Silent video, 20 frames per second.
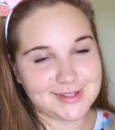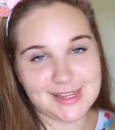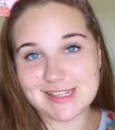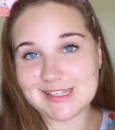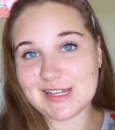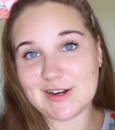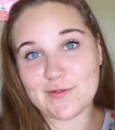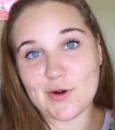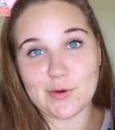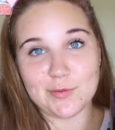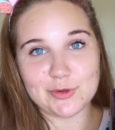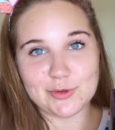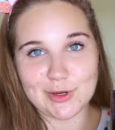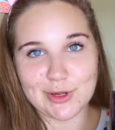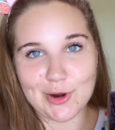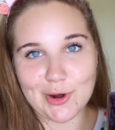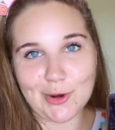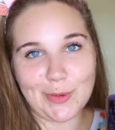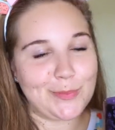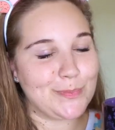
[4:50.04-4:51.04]
instead of Home Sweet
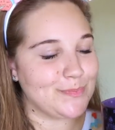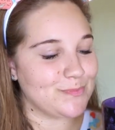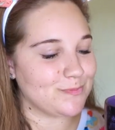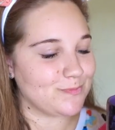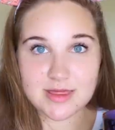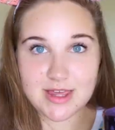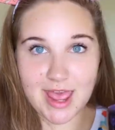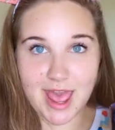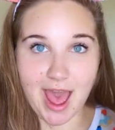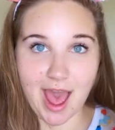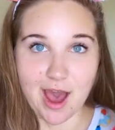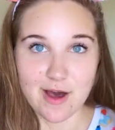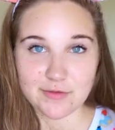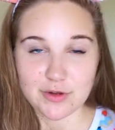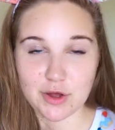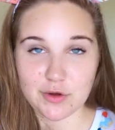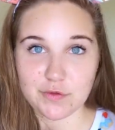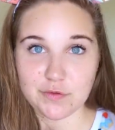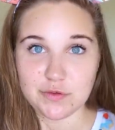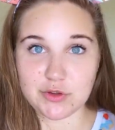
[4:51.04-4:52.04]
Home. They have
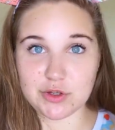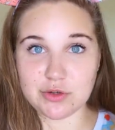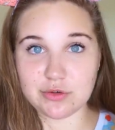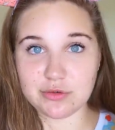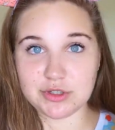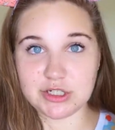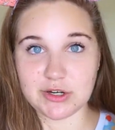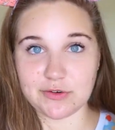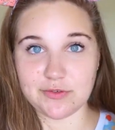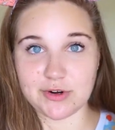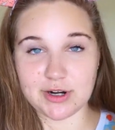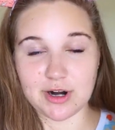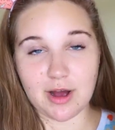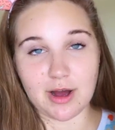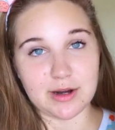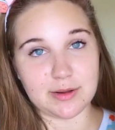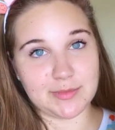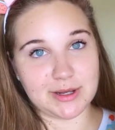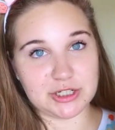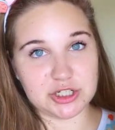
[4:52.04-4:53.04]
a few different
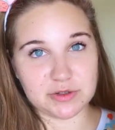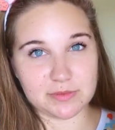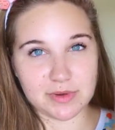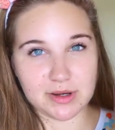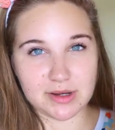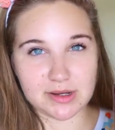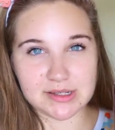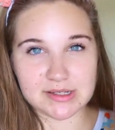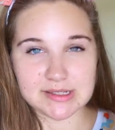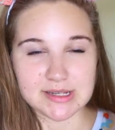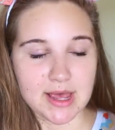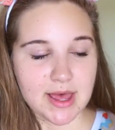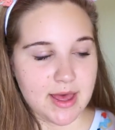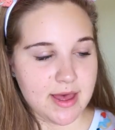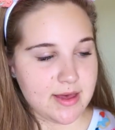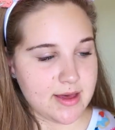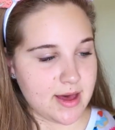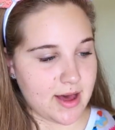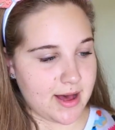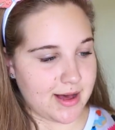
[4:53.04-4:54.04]
Haunted Mansion mugs.
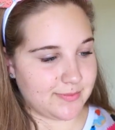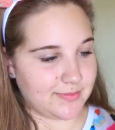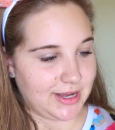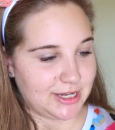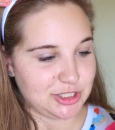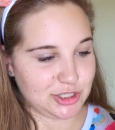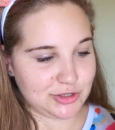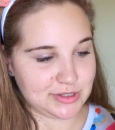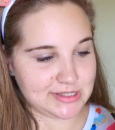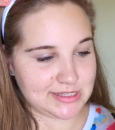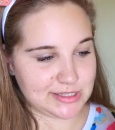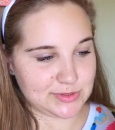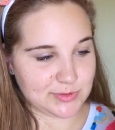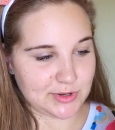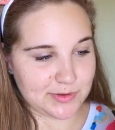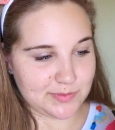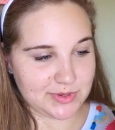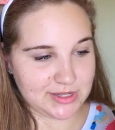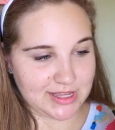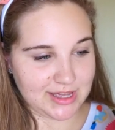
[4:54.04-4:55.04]
Um, I chose this
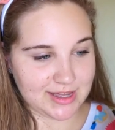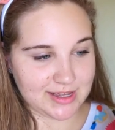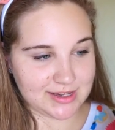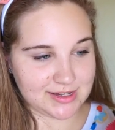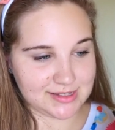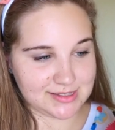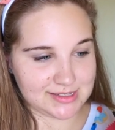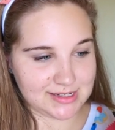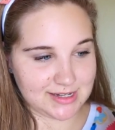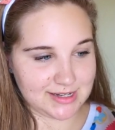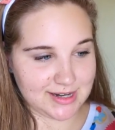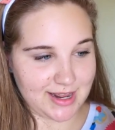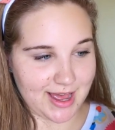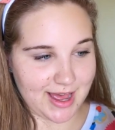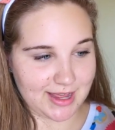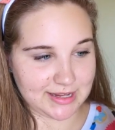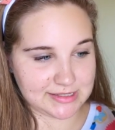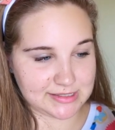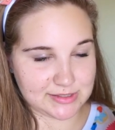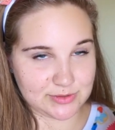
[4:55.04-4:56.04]
one because it
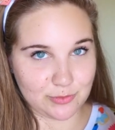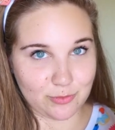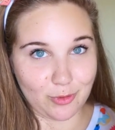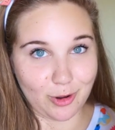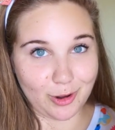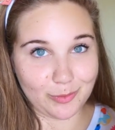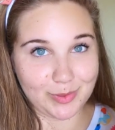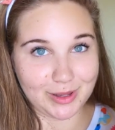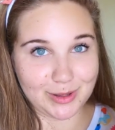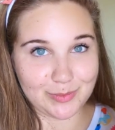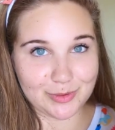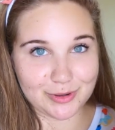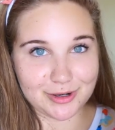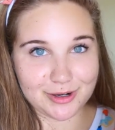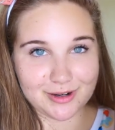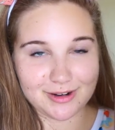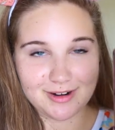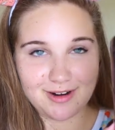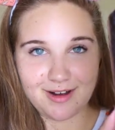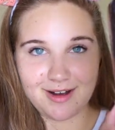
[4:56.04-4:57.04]
has the
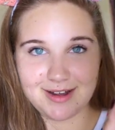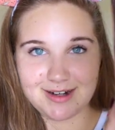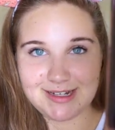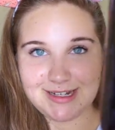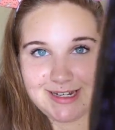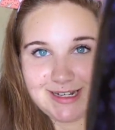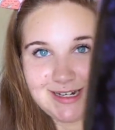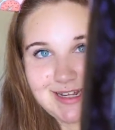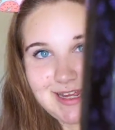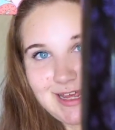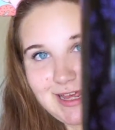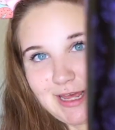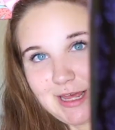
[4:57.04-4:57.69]
wallpaper on it,